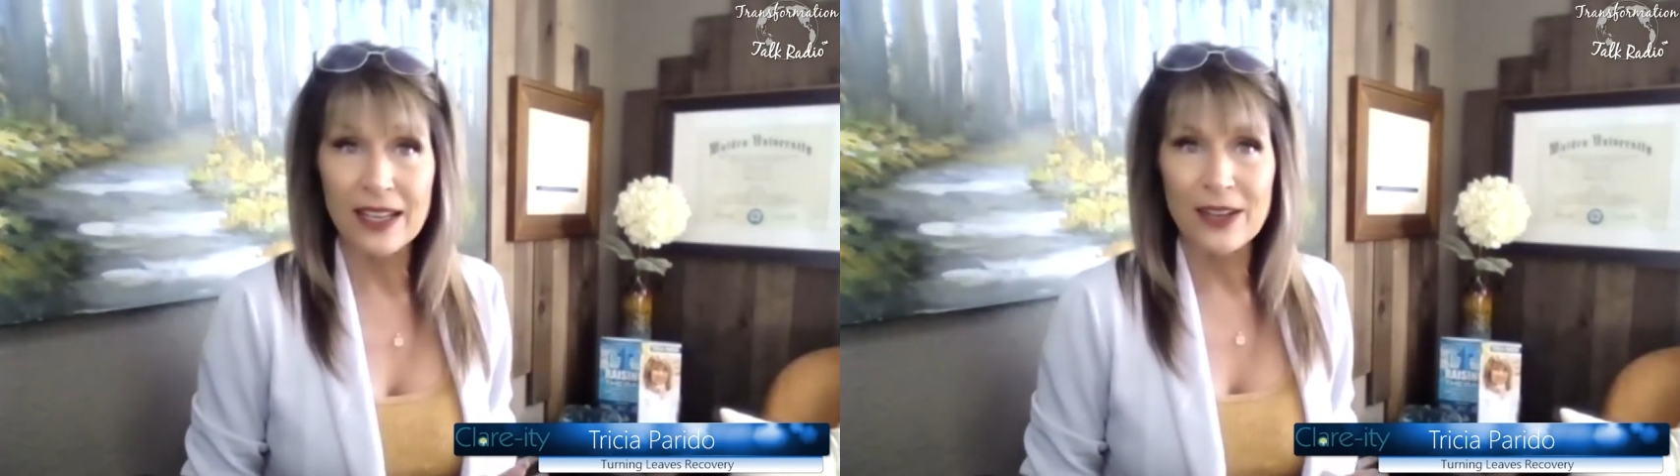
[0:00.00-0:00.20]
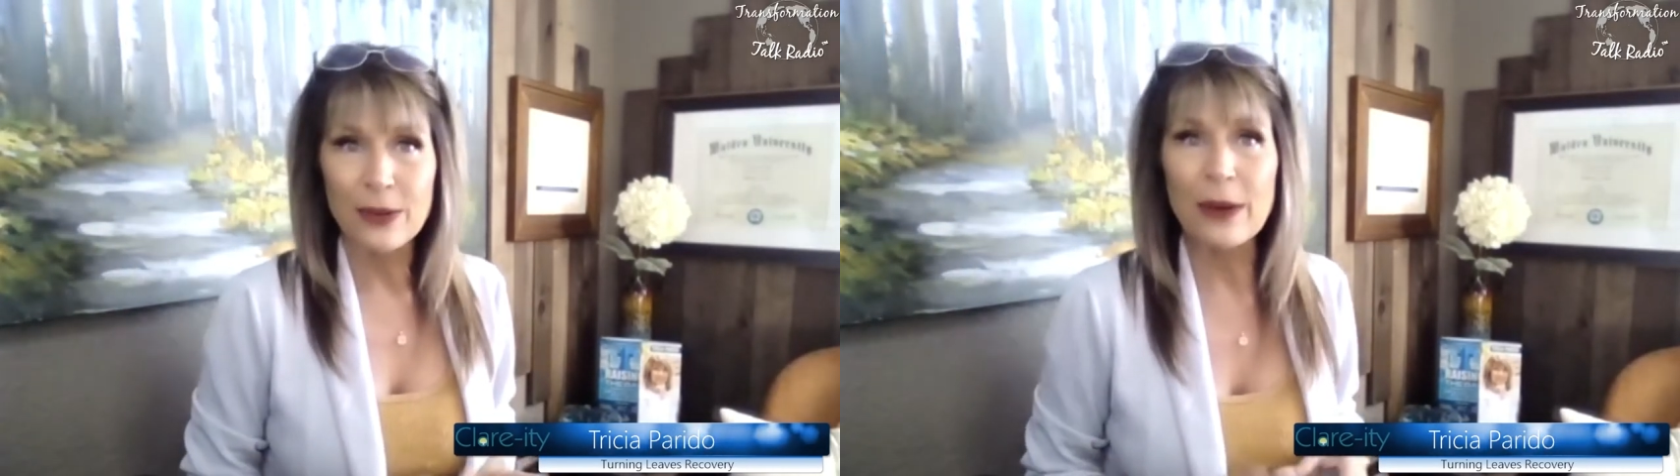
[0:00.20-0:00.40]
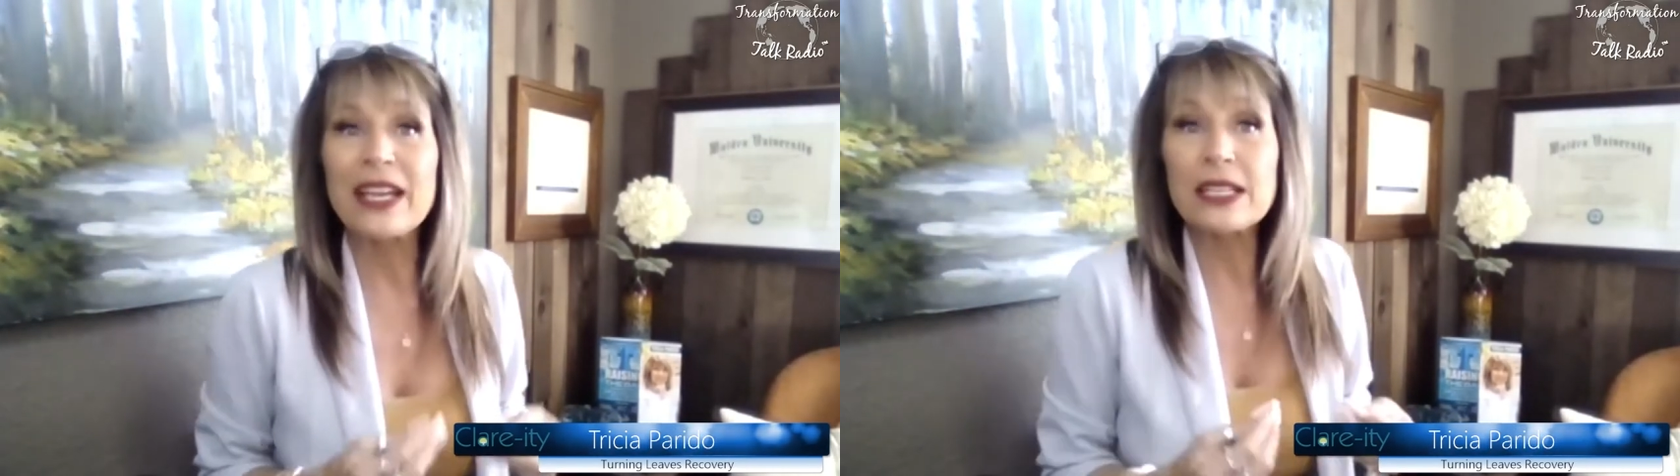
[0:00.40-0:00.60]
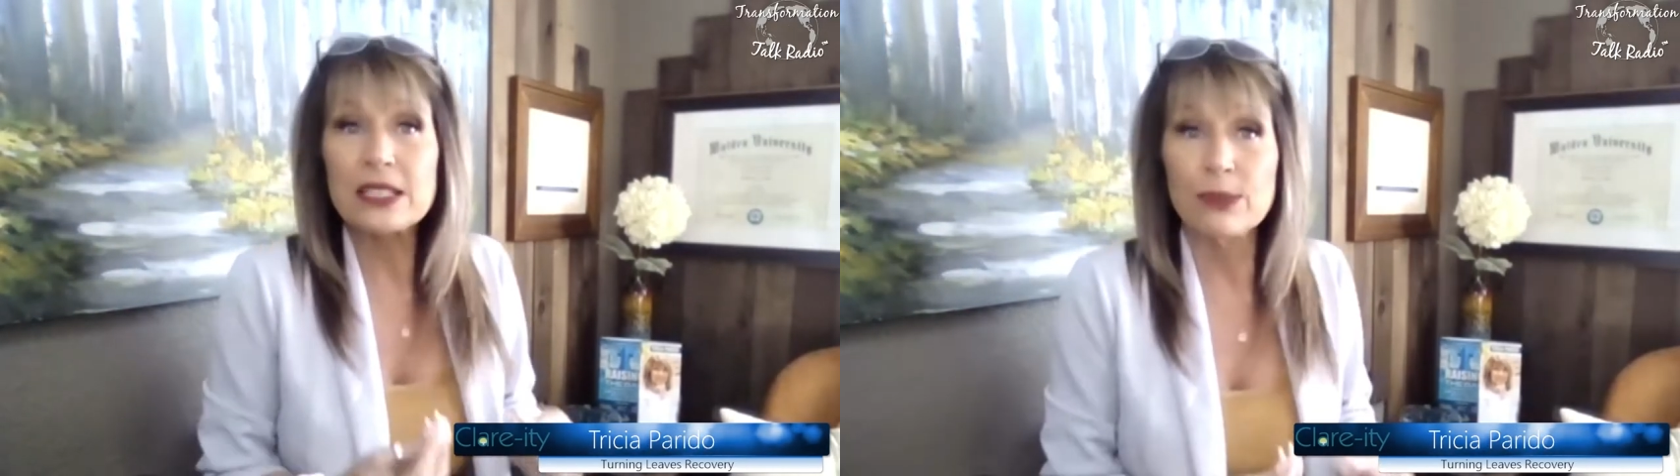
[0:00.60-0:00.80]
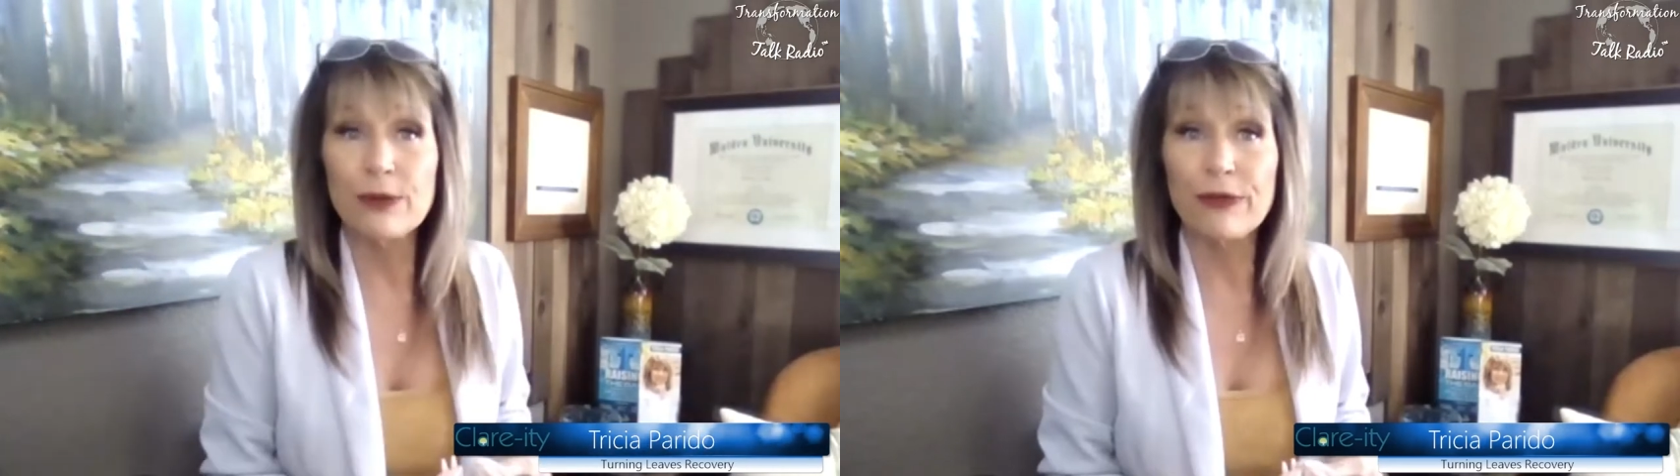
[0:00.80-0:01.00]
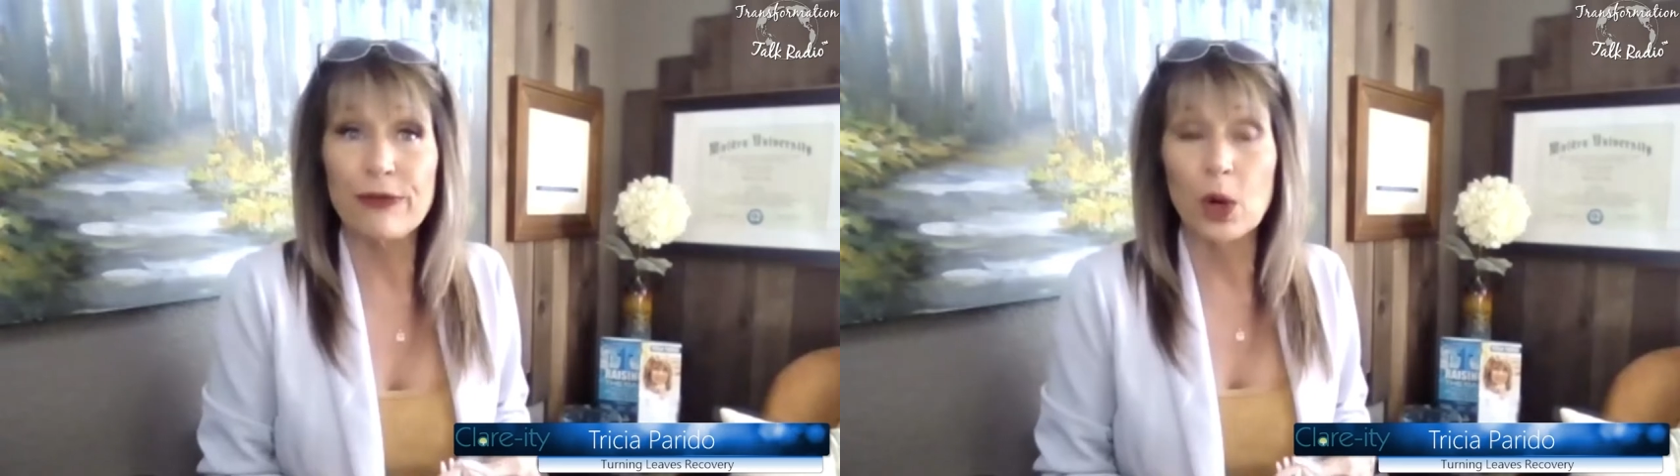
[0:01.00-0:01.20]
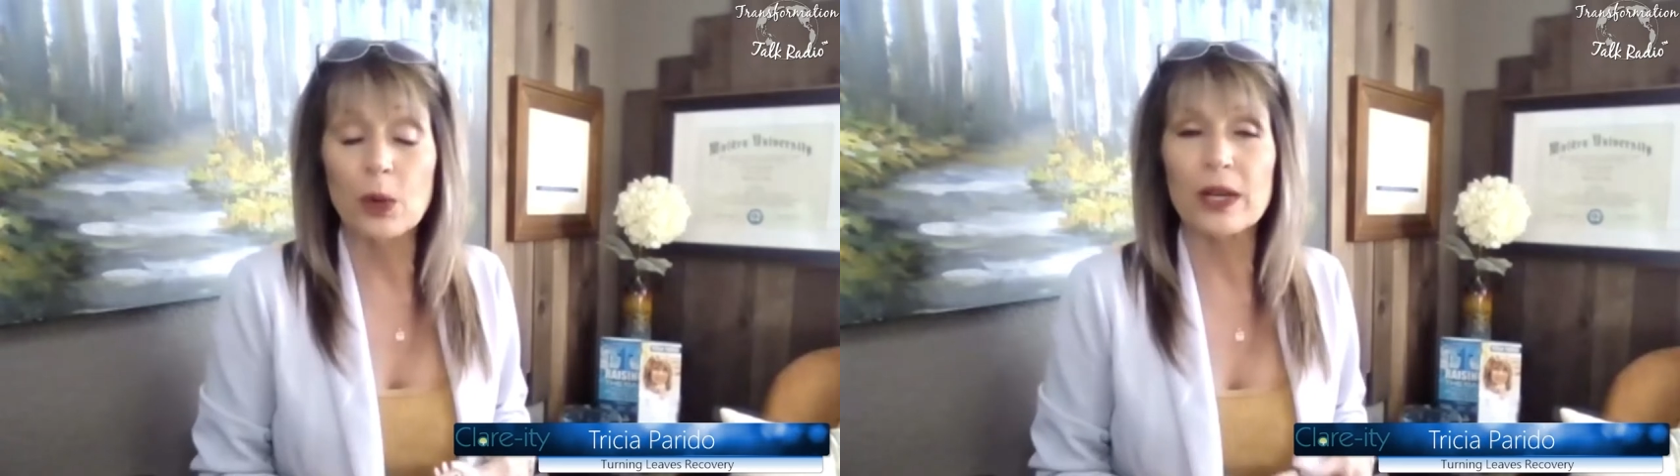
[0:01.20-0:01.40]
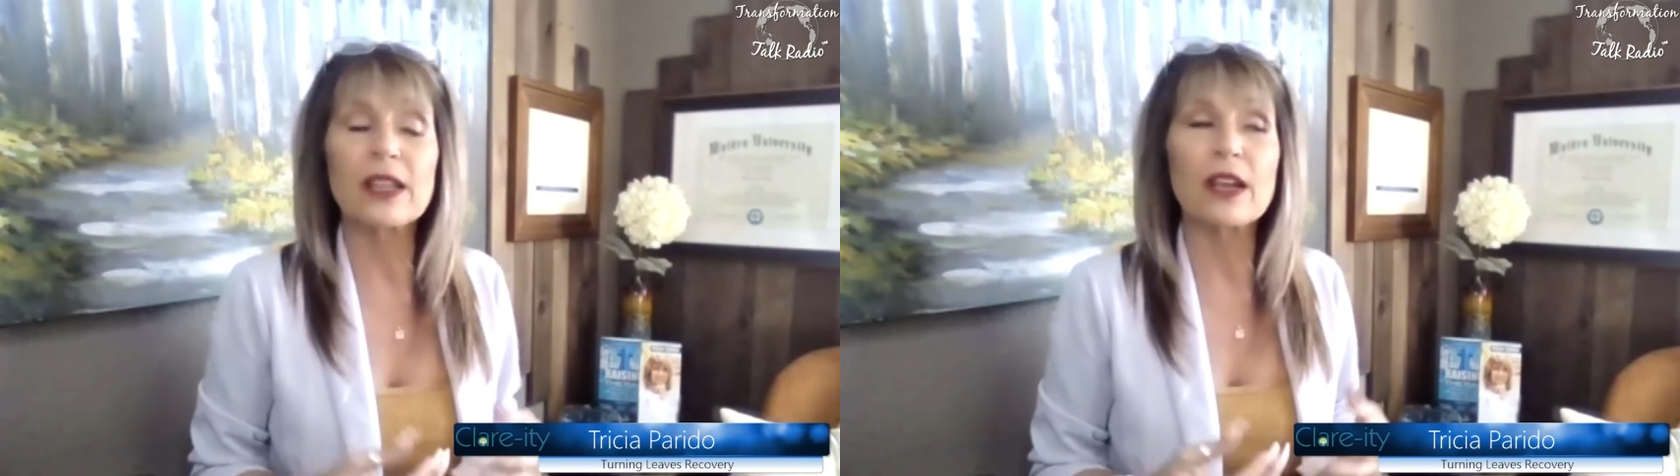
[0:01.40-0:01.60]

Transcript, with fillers: Right? We get to move forward.